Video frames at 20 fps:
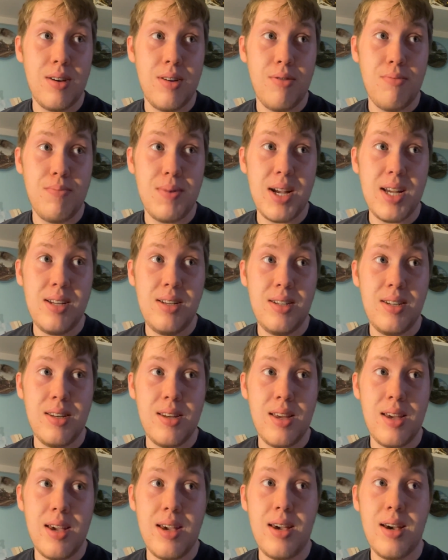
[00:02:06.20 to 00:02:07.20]

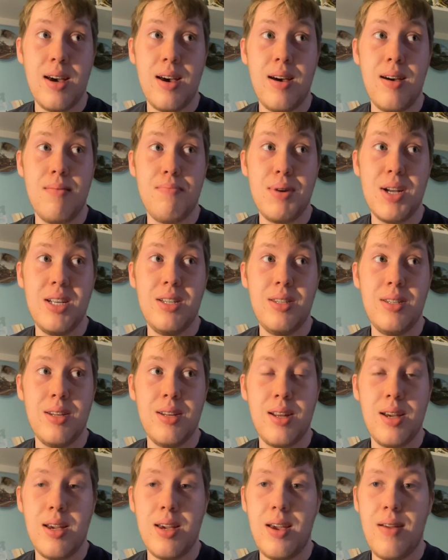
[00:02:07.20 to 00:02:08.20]
basically,
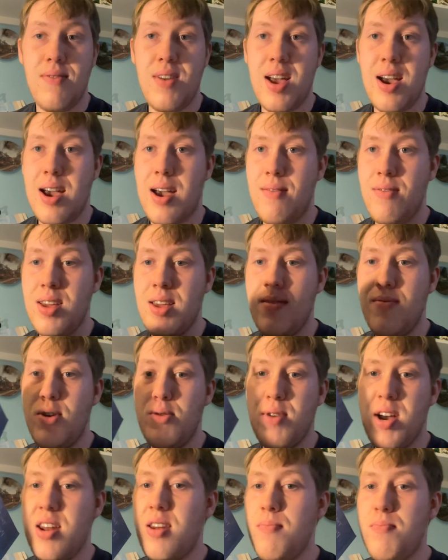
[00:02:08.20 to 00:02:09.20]
if they haven't even
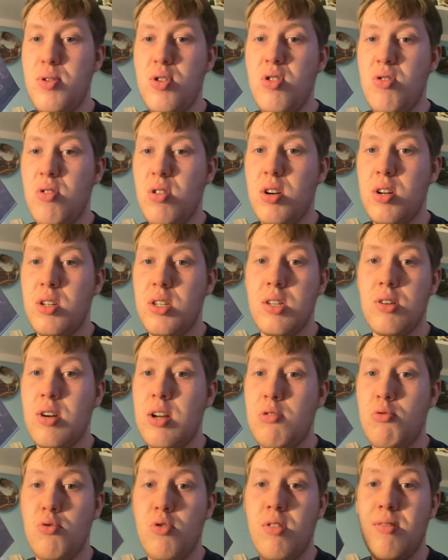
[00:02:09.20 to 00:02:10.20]
read the books,
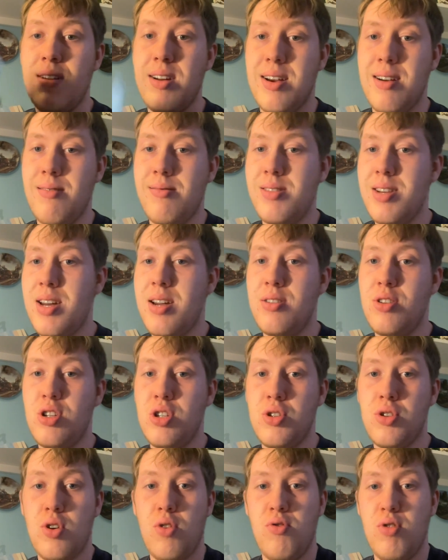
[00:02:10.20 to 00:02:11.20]
or they
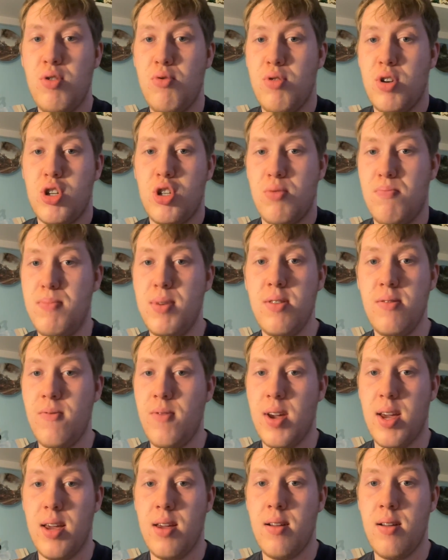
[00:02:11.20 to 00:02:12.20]
just only watch a
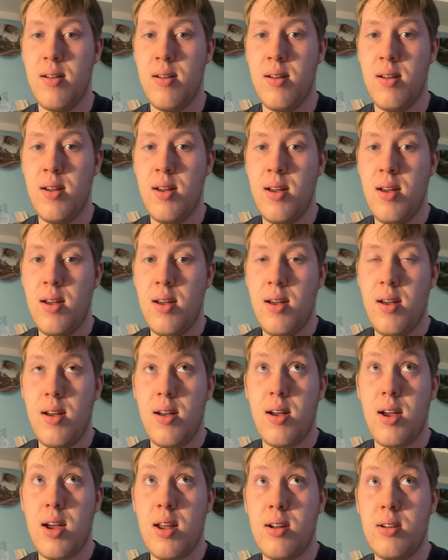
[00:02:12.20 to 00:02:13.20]
movie,
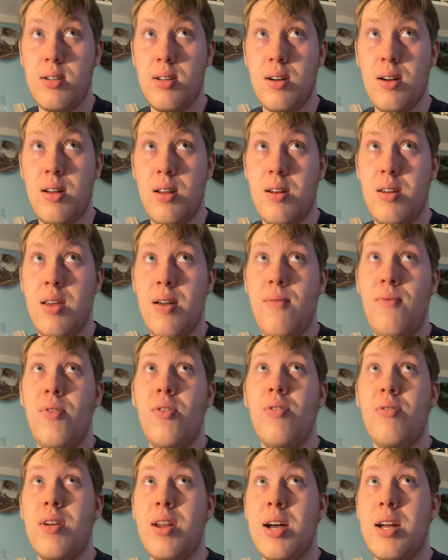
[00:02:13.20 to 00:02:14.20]
and they
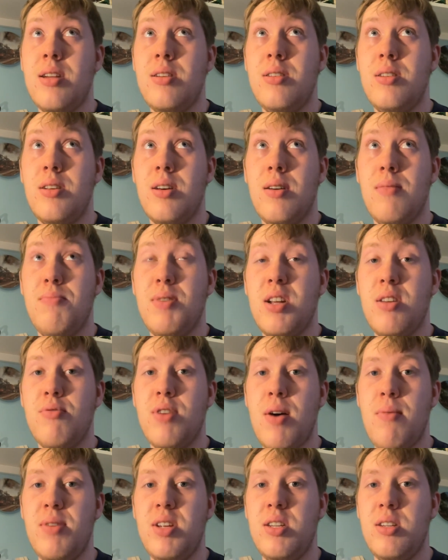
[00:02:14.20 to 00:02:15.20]
thought that Peter
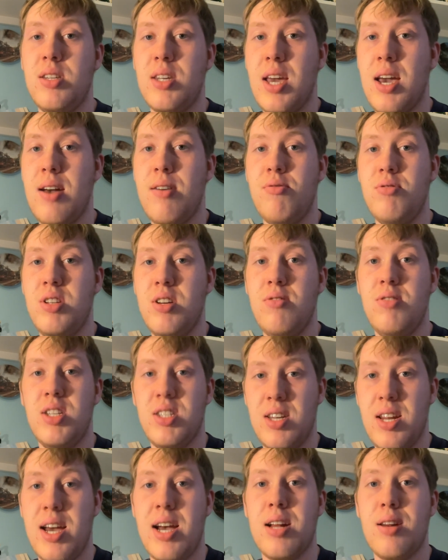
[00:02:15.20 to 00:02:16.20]
Rabbit's character is
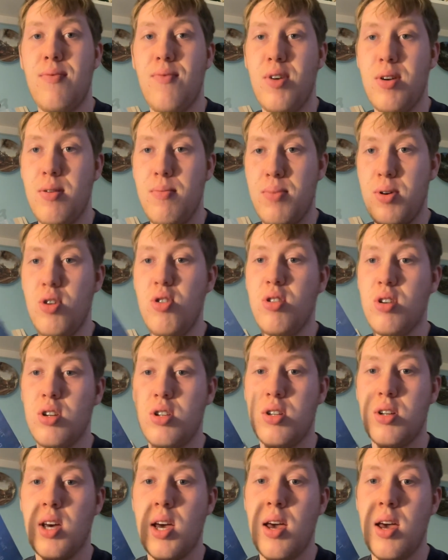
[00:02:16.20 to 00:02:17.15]
that from the books,